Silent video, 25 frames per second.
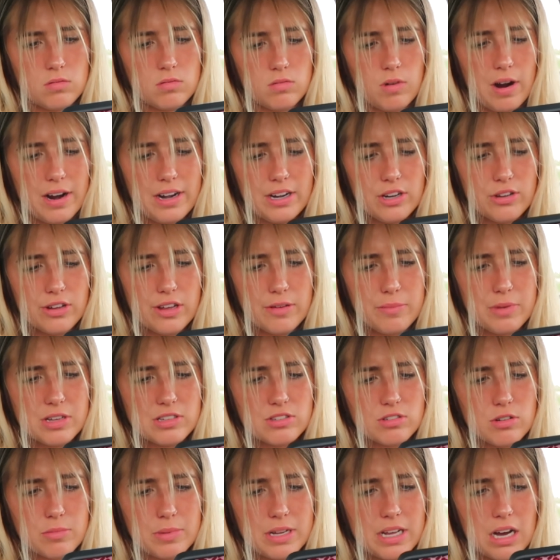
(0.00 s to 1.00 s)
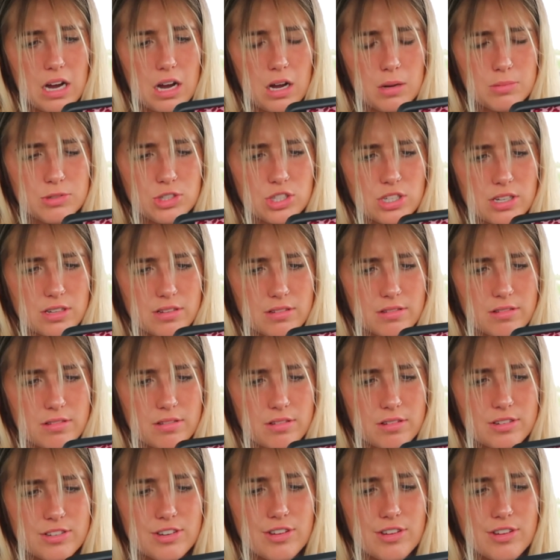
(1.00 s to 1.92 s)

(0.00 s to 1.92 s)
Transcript: Why did you give me so many options?